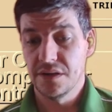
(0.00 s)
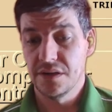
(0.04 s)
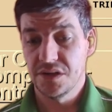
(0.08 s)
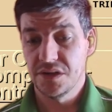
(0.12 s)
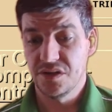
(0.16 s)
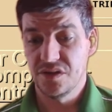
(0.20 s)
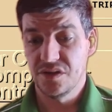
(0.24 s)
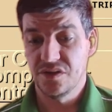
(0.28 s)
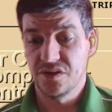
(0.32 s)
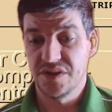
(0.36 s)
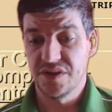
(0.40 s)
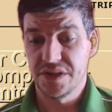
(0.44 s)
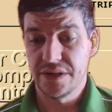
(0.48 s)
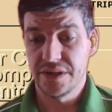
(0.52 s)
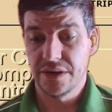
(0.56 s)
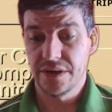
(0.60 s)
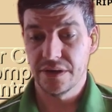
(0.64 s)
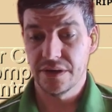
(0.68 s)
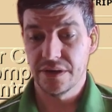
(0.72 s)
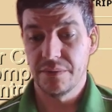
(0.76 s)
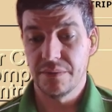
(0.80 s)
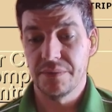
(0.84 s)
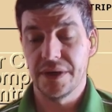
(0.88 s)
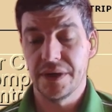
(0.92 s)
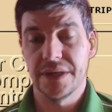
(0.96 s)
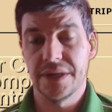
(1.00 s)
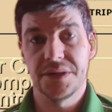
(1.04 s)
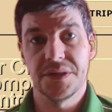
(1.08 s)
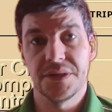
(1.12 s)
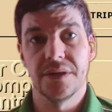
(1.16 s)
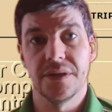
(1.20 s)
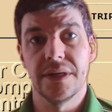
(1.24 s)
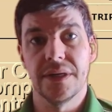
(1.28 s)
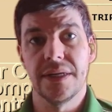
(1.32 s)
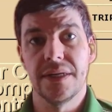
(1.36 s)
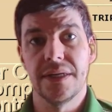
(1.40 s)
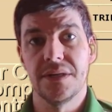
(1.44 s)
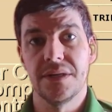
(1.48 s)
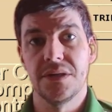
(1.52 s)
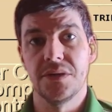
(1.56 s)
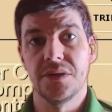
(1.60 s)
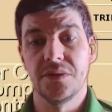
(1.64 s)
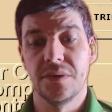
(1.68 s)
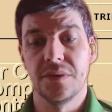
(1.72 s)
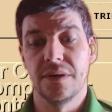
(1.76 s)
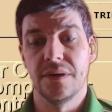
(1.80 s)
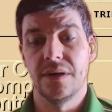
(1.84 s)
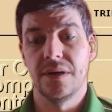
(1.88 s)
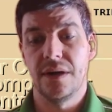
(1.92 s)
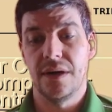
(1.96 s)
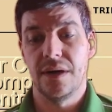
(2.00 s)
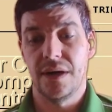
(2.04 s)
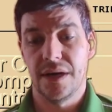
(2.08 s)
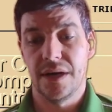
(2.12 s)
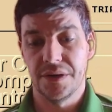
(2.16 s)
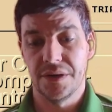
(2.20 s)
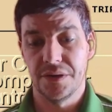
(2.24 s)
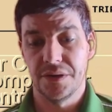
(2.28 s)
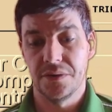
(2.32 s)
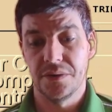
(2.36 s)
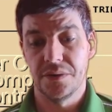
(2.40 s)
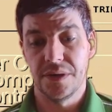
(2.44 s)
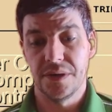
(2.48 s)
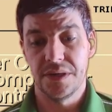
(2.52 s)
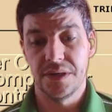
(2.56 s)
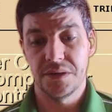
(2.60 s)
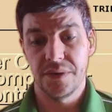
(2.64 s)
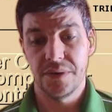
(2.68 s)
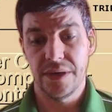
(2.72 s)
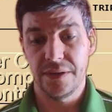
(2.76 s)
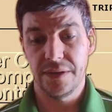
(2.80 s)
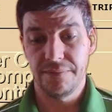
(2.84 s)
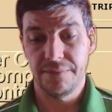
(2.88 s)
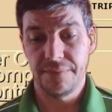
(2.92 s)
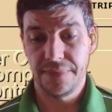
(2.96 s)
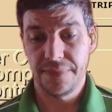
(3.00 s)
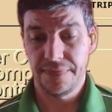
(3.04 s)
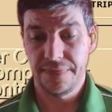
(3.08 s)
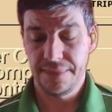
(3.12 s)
service air compressor into auto as well.